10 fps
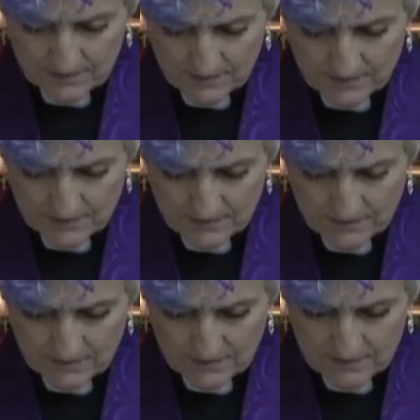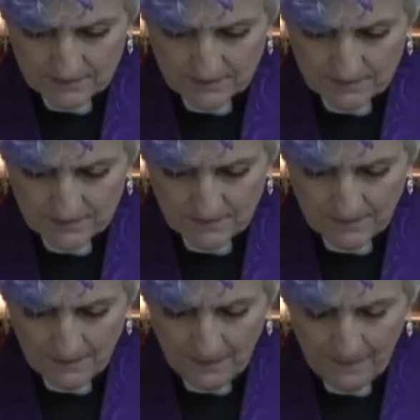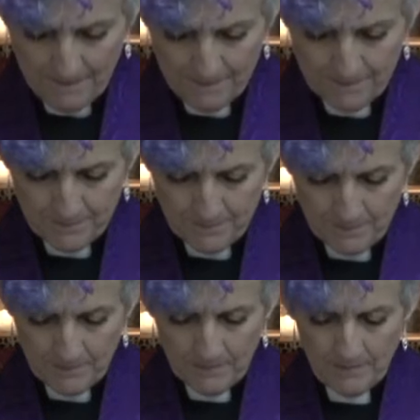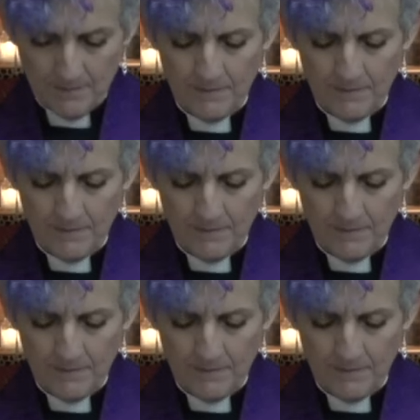(silence)